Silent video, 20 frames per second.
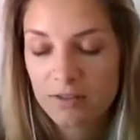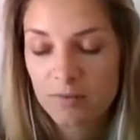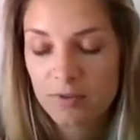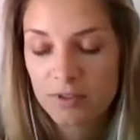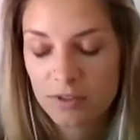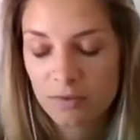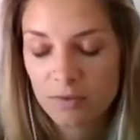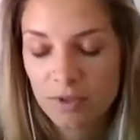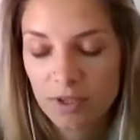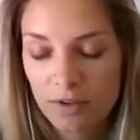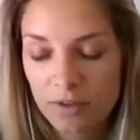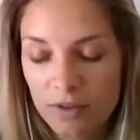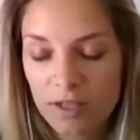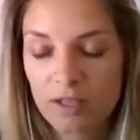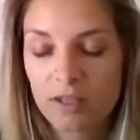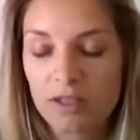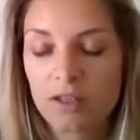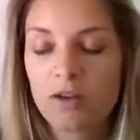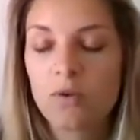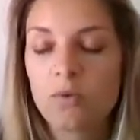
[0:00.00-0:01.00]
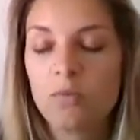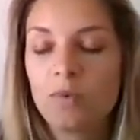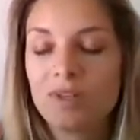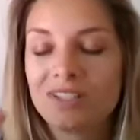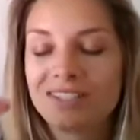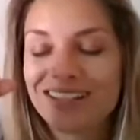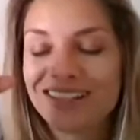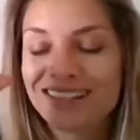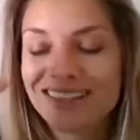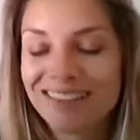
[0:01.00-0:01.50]
was a real thing.
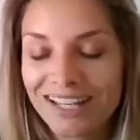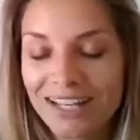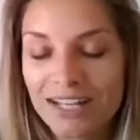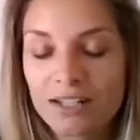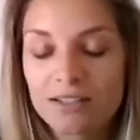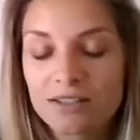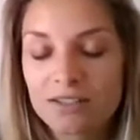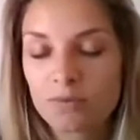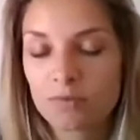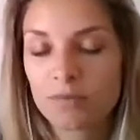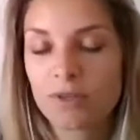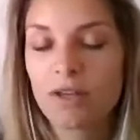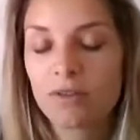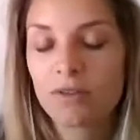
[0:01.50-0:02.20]
Was Atlantis a real